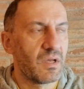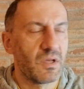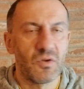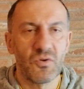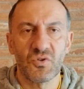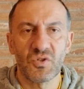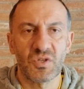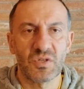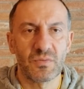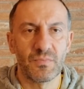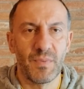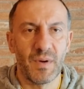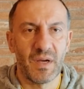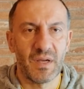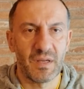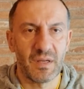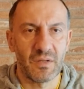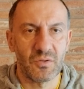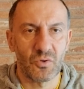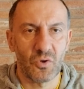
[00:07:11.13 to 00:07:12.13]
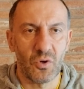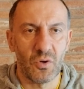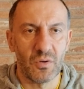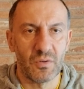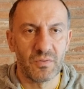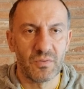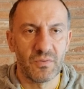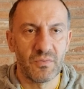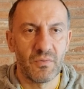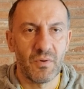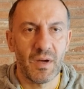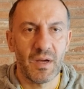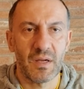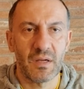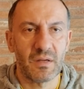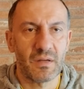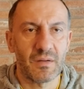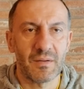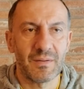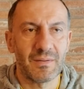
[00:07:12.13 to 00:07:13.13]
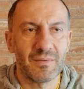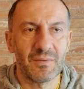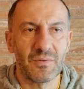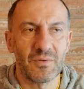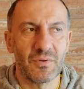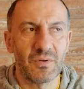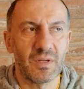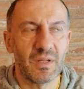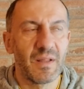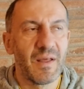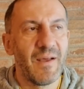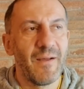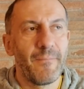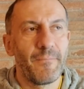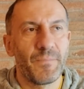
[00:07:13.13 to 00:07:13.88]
you just buy and hold. Why you don't need?